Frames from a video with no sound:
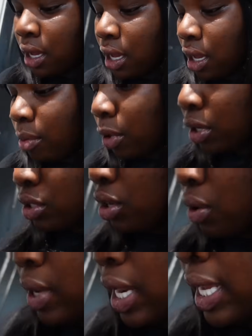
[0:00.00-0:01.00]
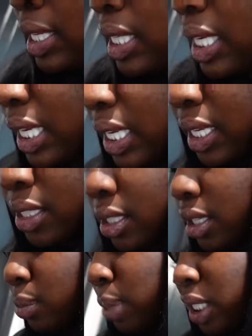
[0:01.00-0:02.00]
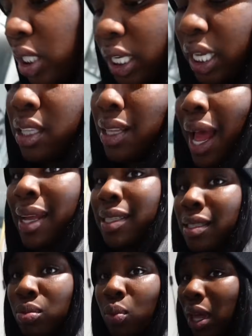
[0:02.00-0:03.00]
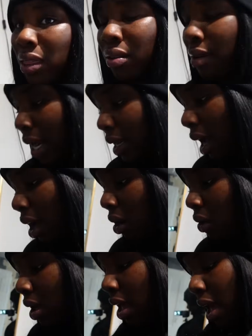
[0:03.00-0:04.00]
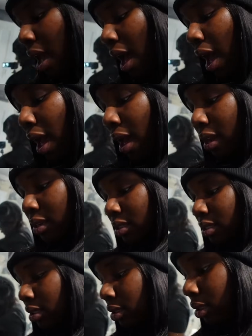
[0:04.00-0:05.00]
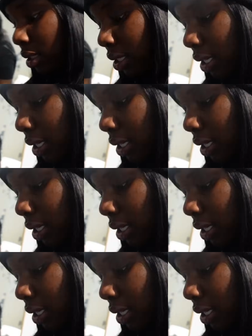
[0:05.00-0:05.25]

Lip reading: I'm gonna donate these, especially in like this weather right now and this